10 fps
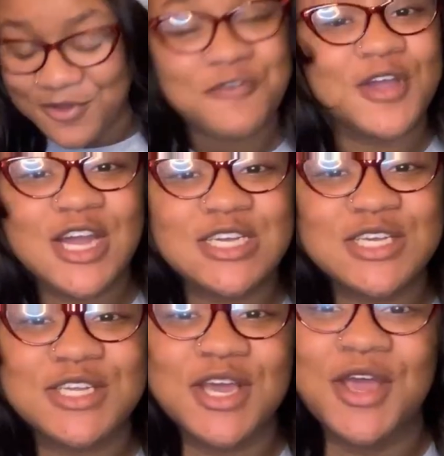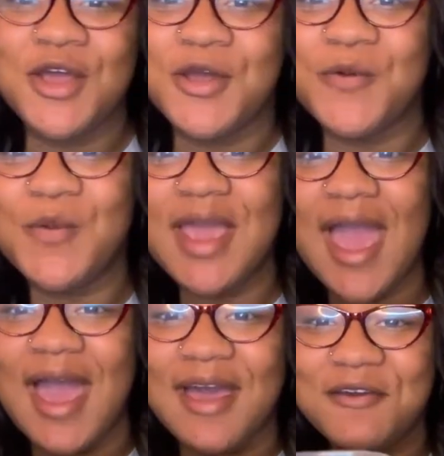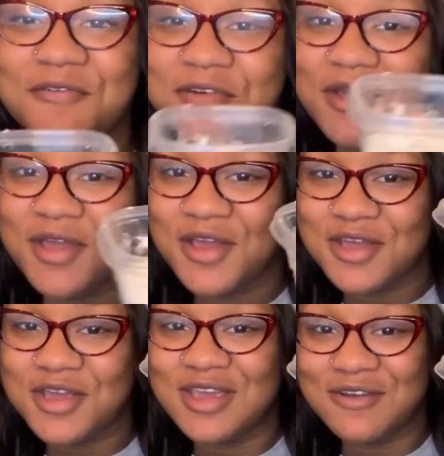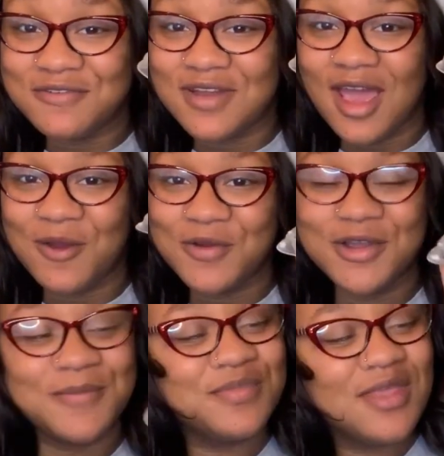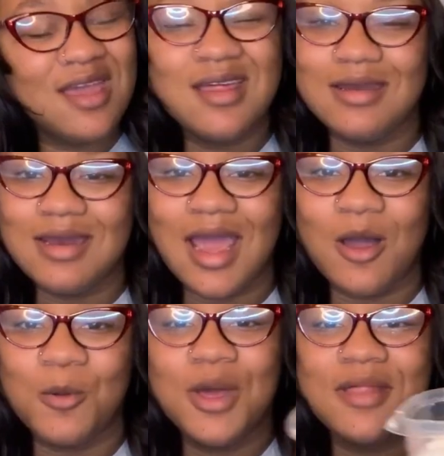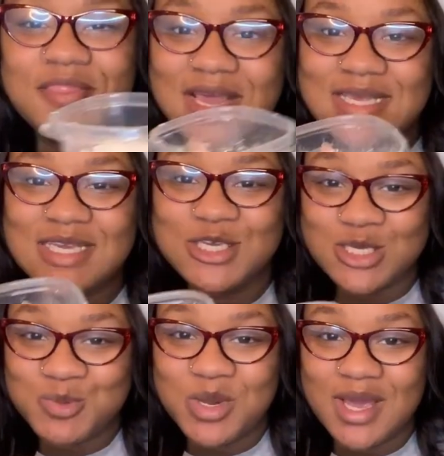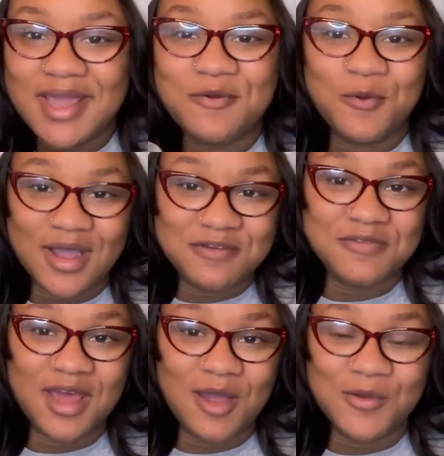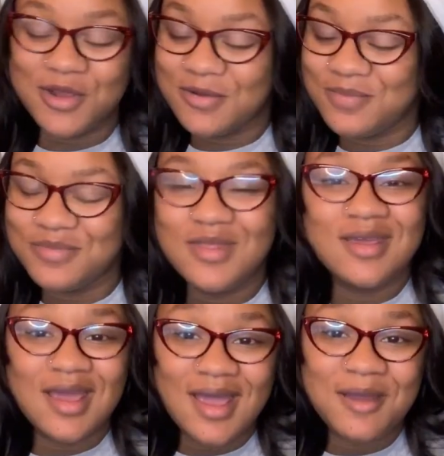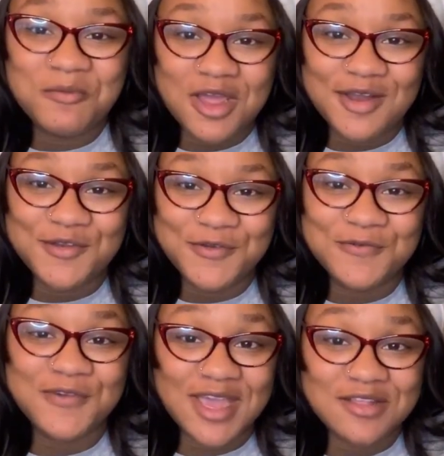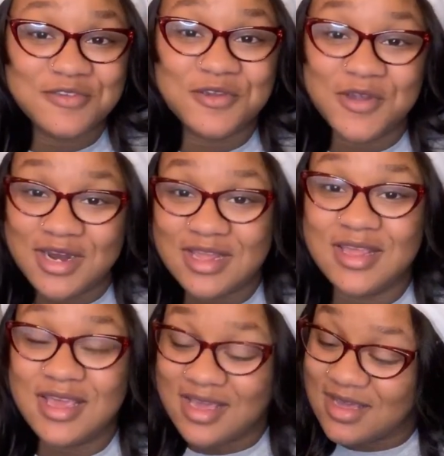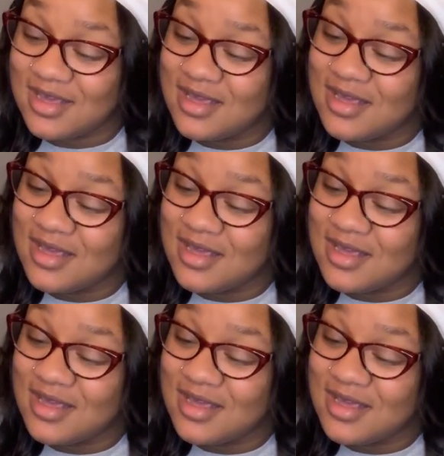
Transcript: First, we have your flour. Now, this is just plain white flour. I'm not too fancy or anything.